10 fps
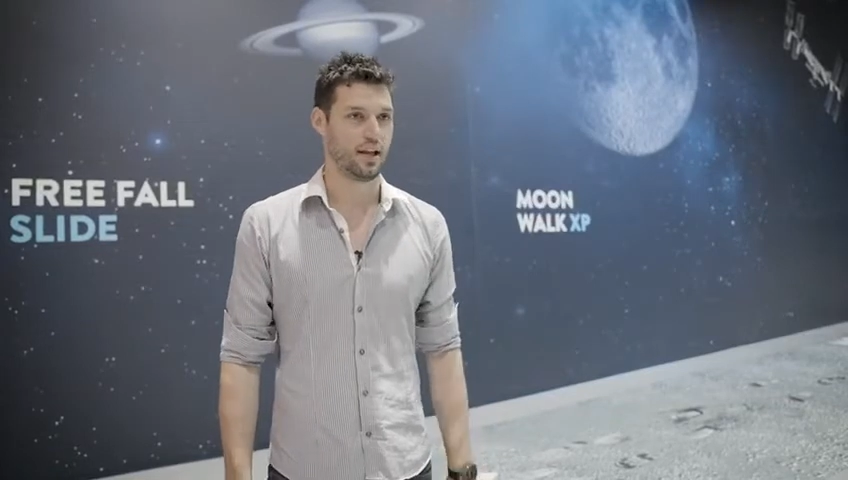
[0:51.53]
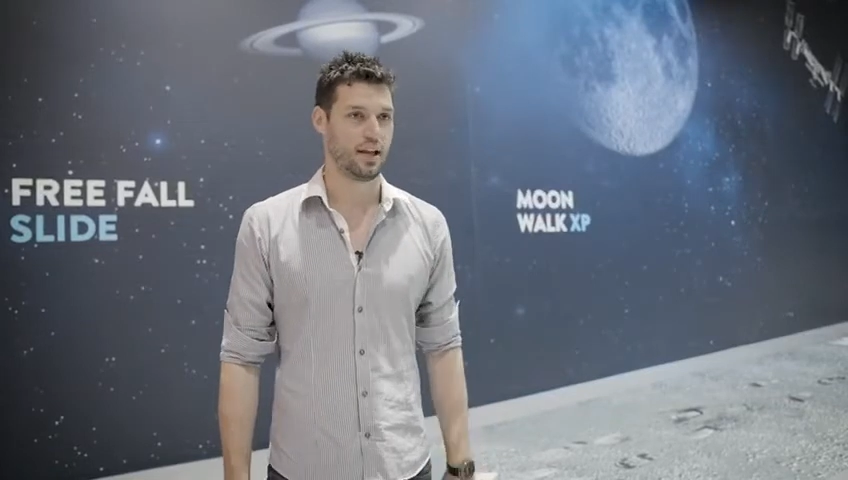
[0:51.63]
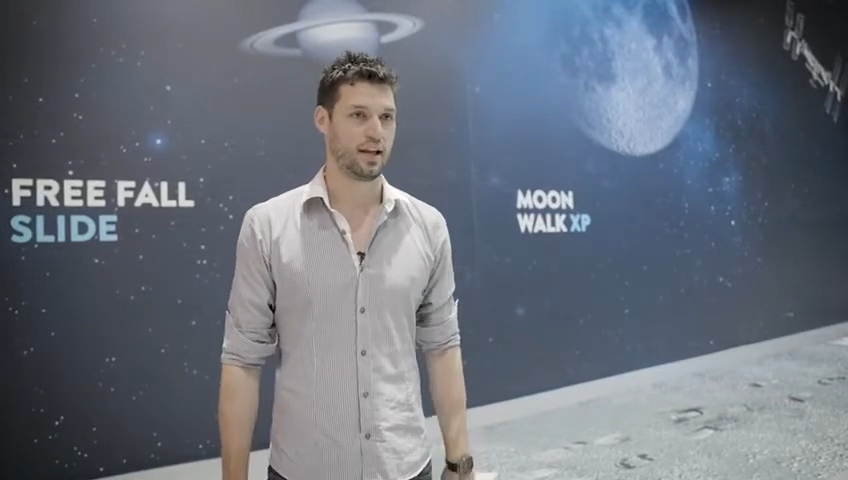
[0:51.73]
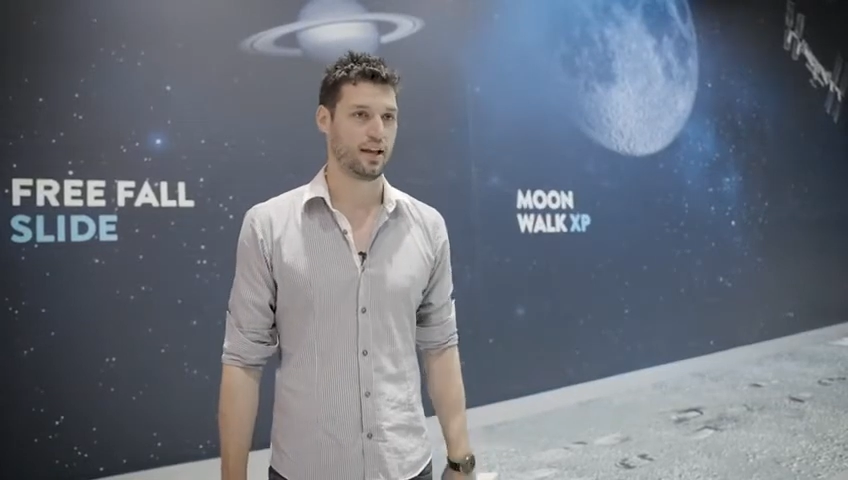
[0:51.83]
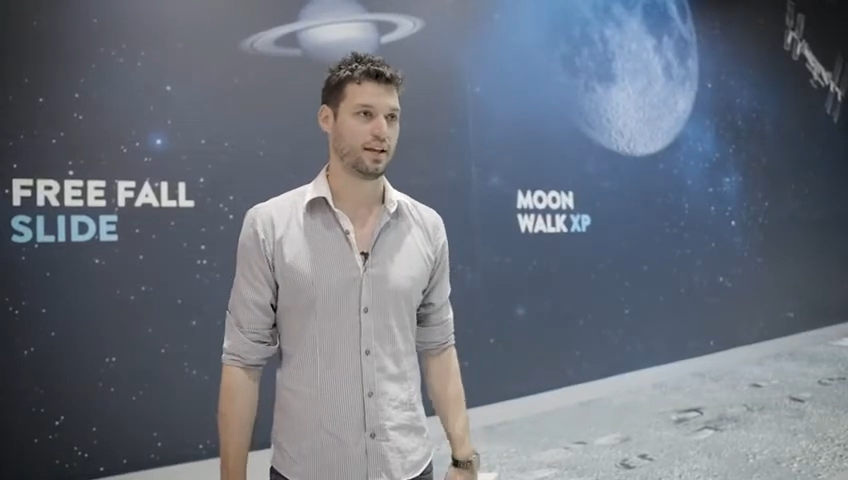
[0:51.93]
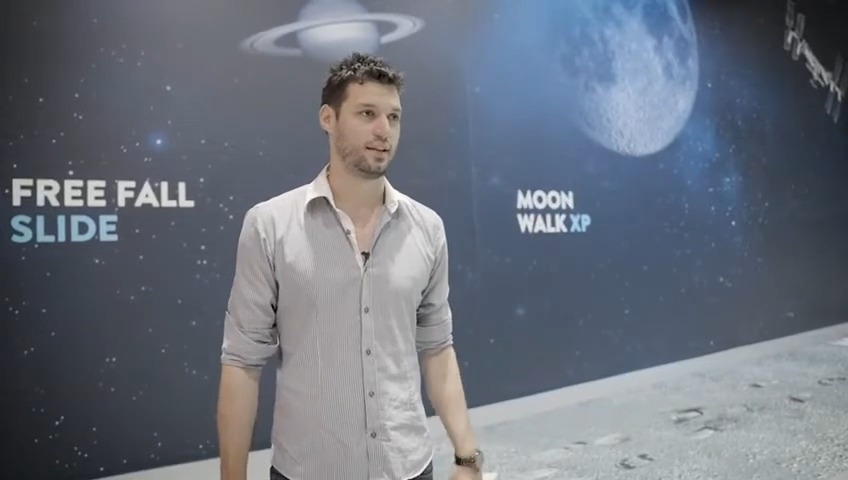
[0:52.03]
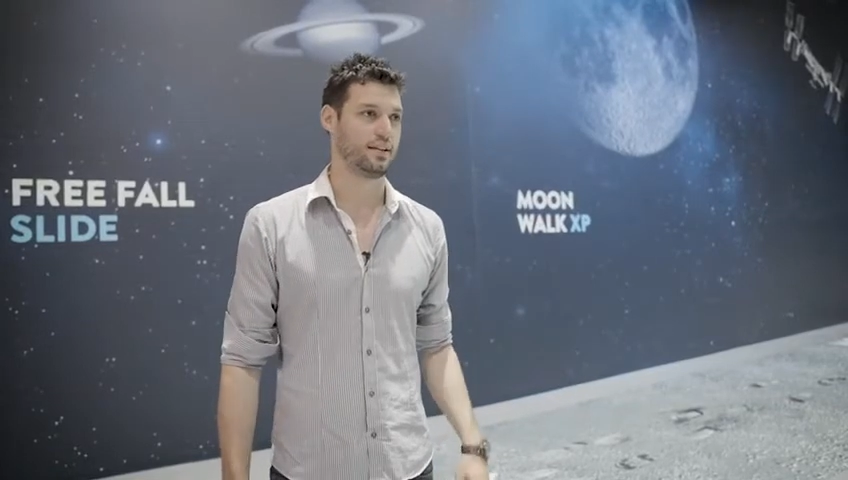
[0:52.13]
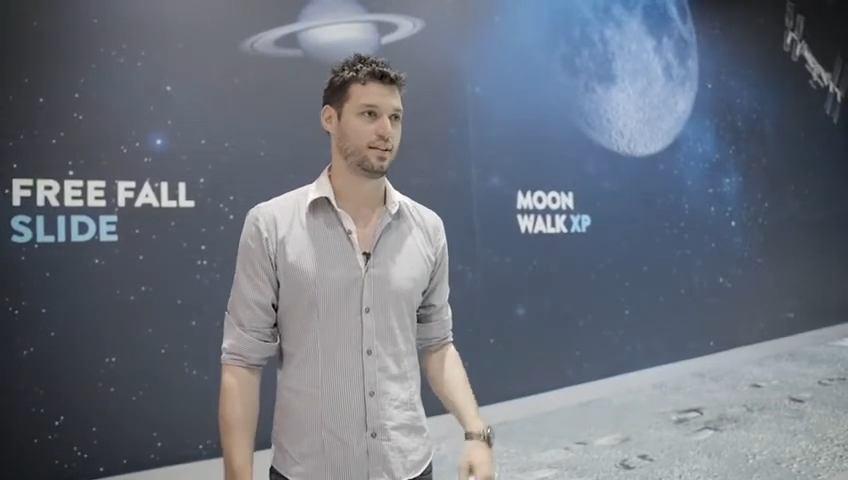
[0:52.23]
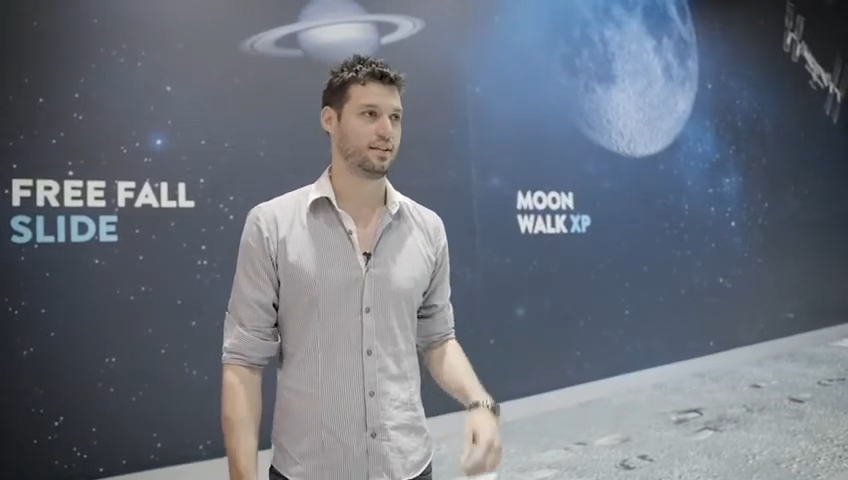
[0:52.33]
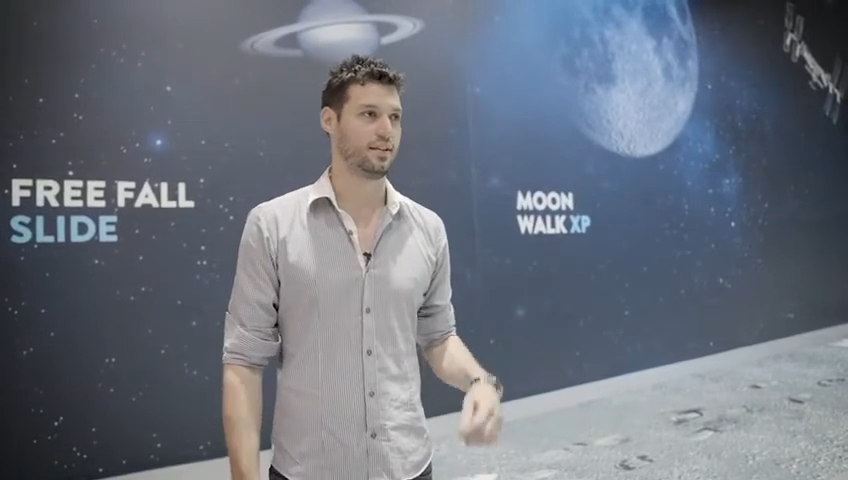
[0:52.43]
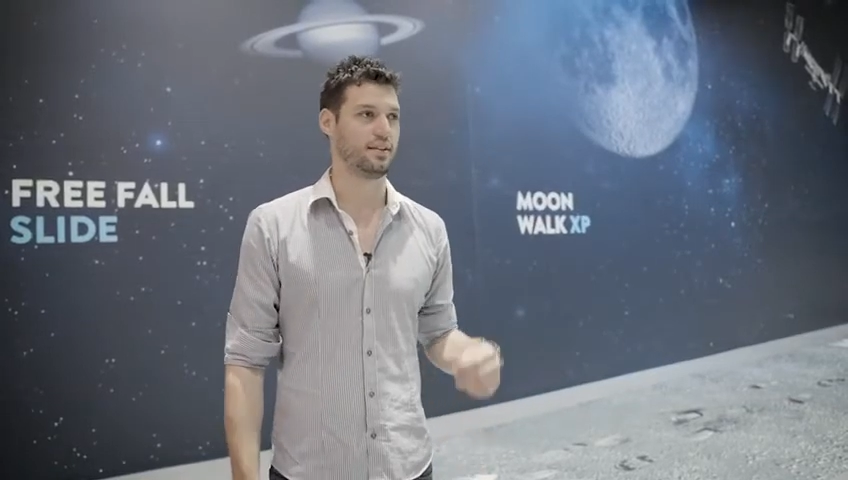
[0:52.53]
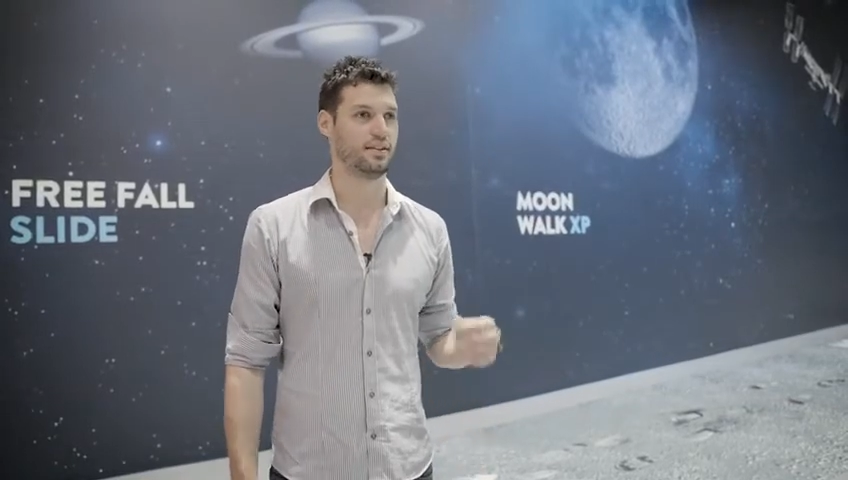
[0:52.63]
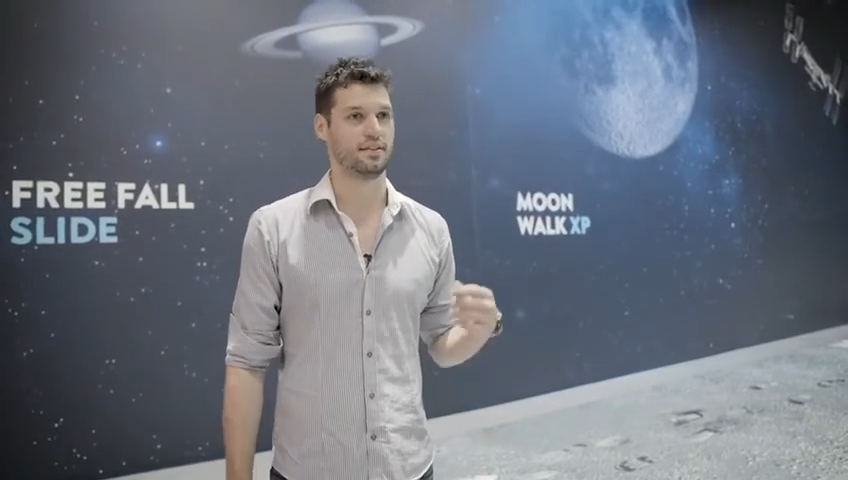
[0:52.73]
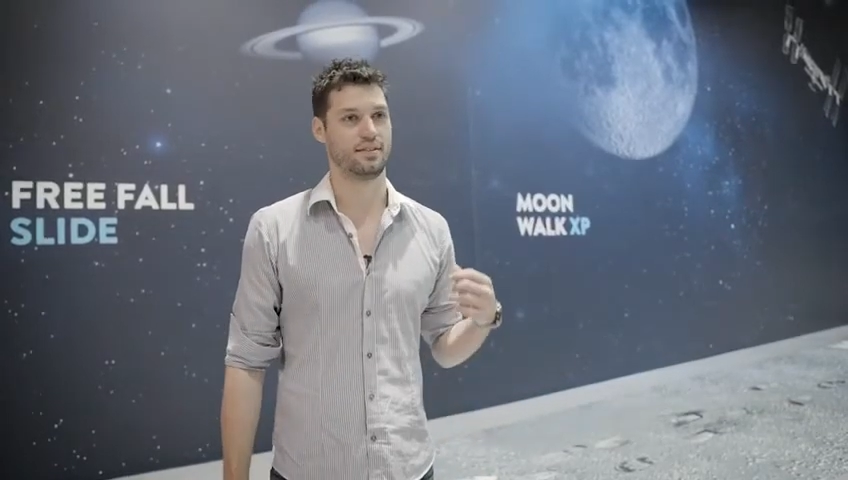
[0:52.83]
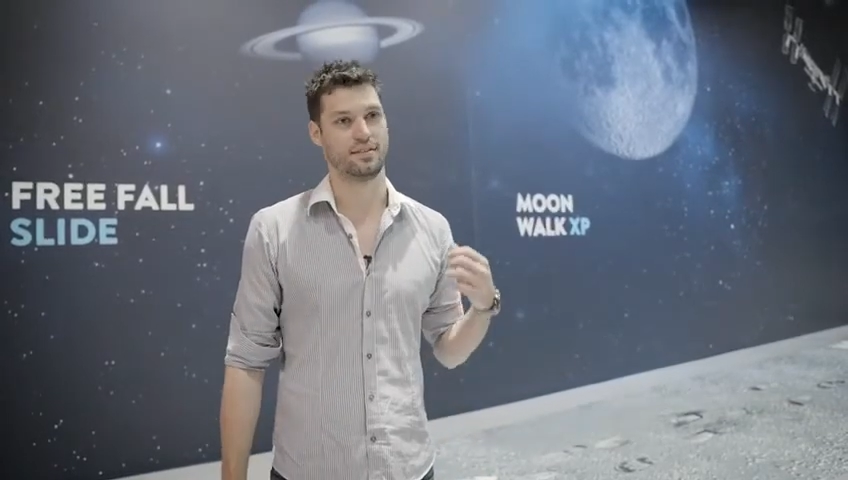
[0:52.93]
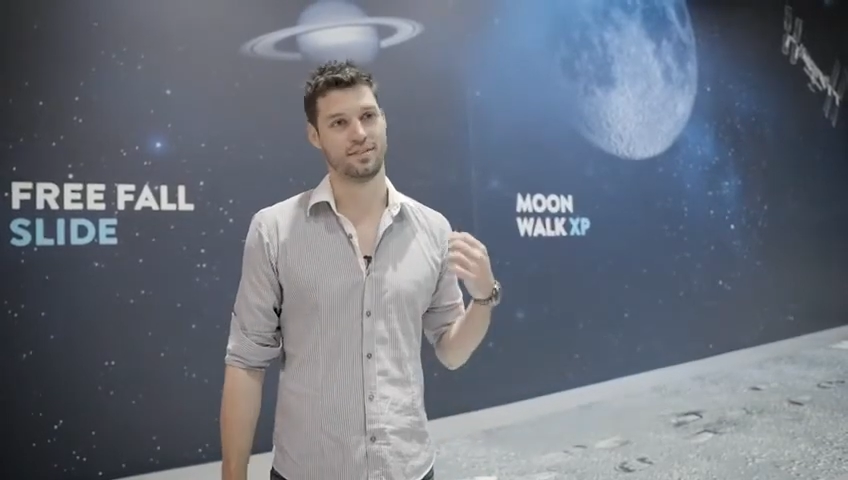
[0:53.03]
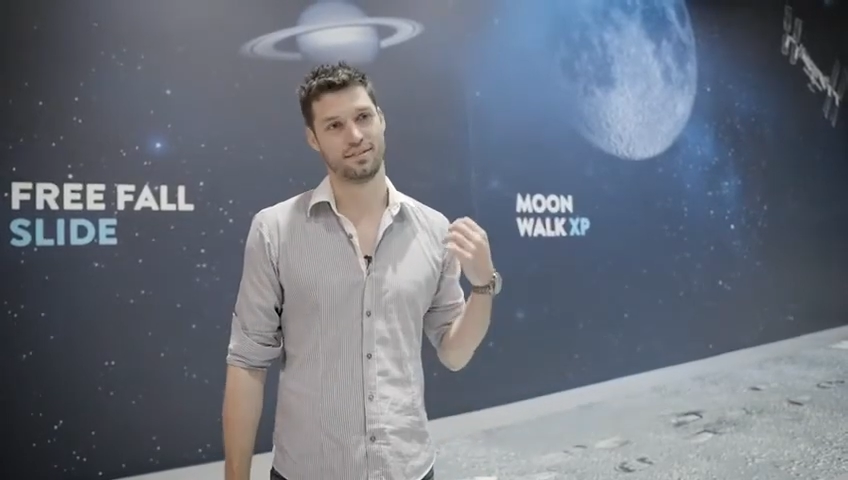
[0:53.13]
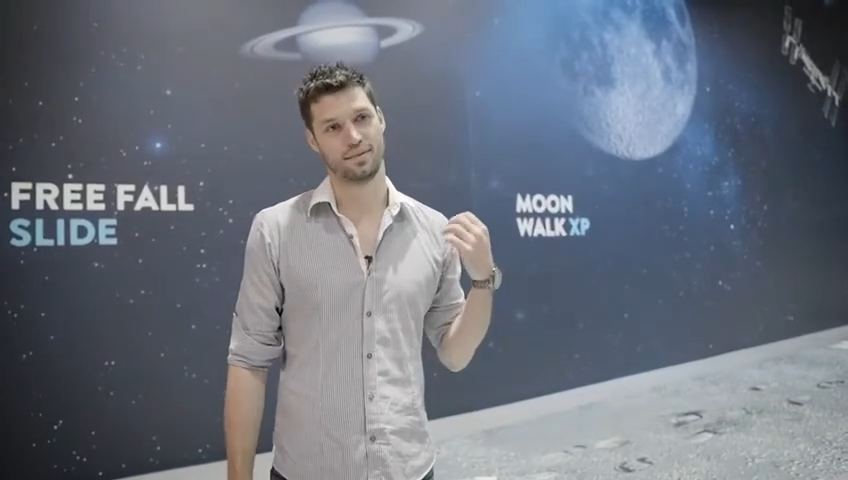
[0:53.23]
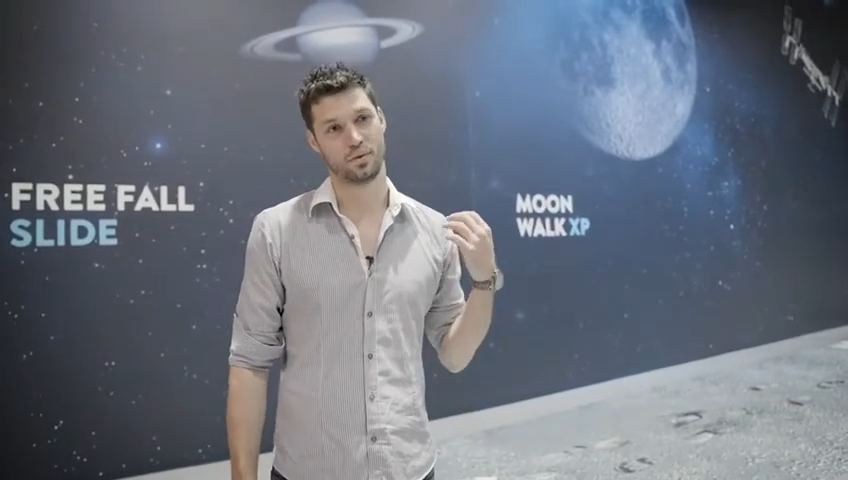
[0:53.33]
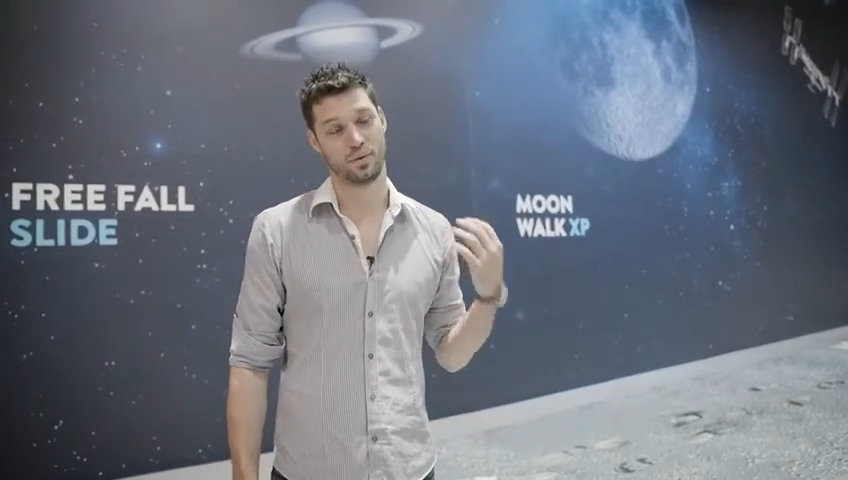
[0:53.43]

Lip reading: And in